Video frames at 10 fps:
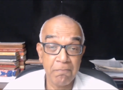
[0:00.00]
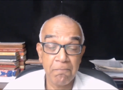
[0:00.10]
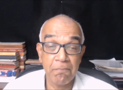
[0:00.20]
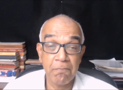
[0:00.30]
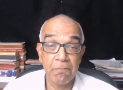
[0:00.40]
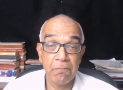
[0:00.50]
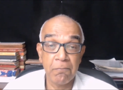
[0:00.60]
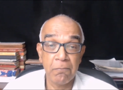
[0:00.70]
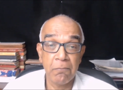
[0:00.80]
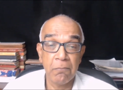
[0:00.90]

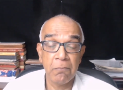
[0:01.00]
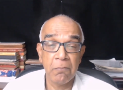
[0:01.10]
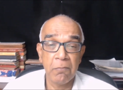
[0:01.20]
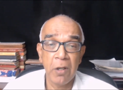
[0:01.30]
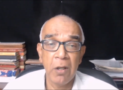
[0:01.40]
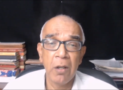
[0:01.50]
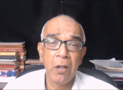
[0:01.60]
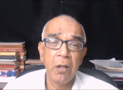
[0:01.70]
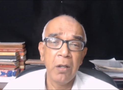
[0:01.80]
Nobody speaks.